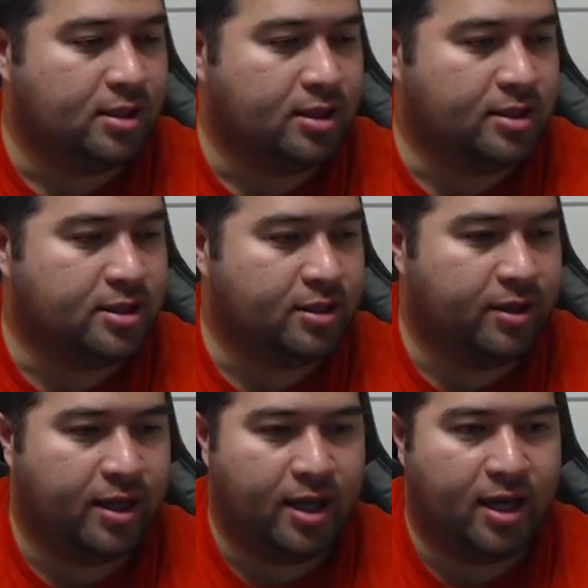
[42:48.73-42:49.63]
Let's go
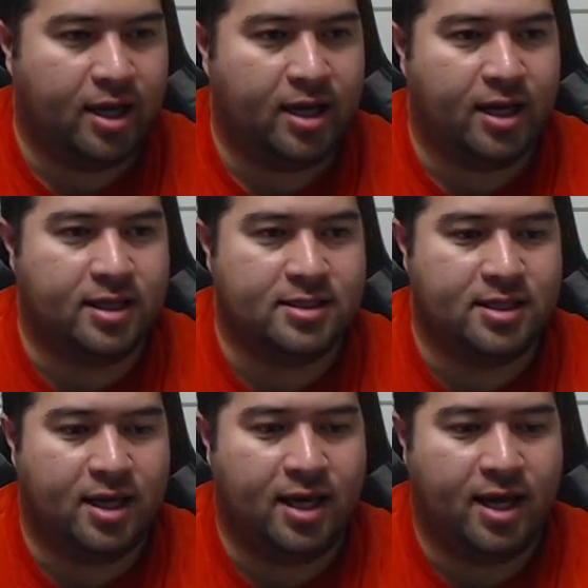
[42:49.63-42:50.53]
ahead and
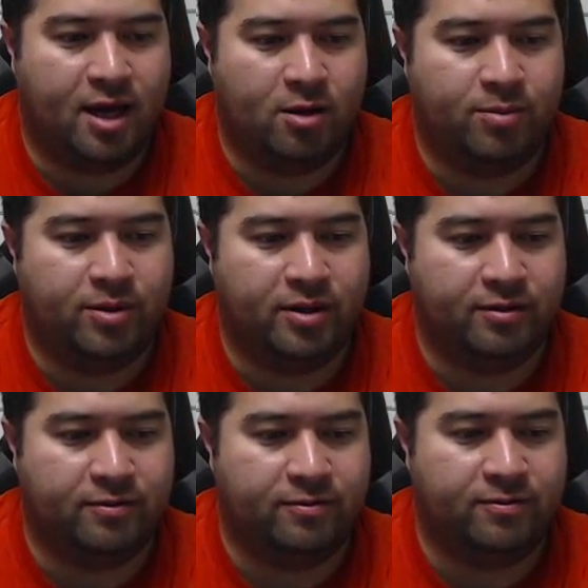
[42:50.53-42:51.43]
say
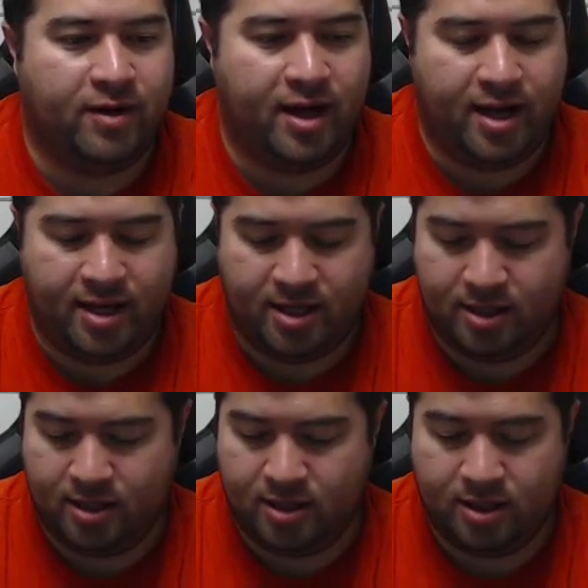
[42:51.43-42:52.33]
output file.